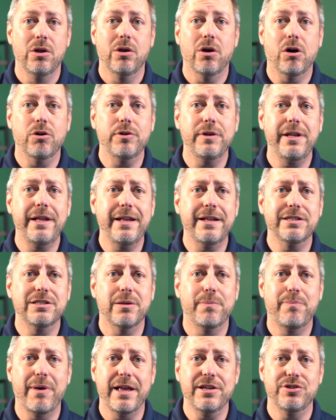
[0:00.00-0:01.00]
All you need
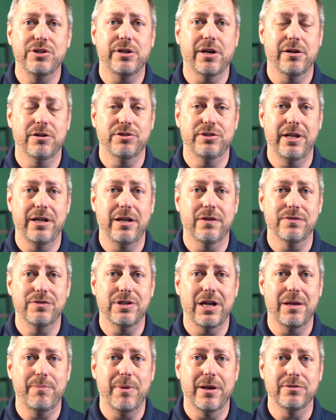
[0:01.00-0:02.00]
is a basic understanding of
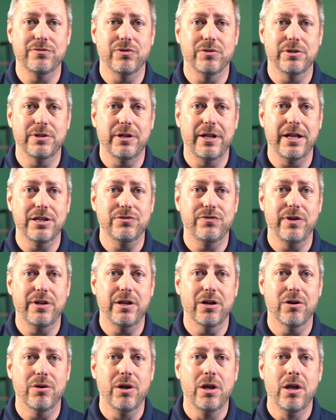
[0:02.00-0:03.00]
sitemaps for today's
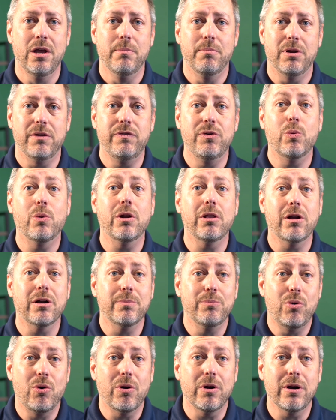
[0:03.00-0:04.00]
video, but if you want to
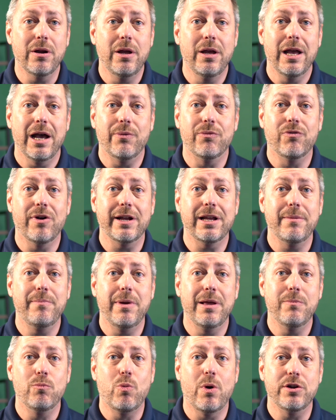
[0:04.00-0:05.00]
learn more, I would
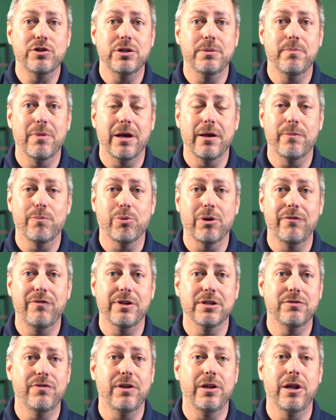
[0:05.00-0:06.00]
recommend watching my
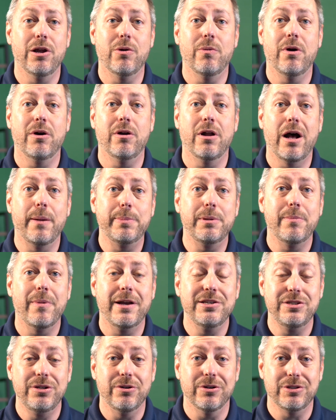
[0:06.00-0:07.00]
previous video on
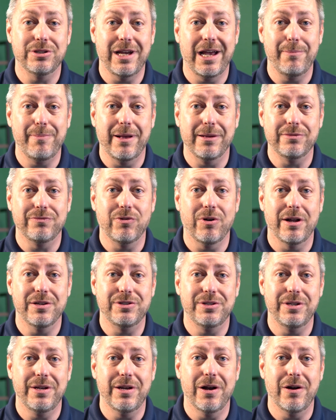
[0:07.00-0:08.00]
optimizing your sitemaps for
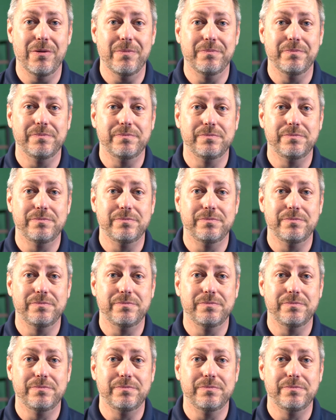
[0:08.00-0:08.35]
SEO.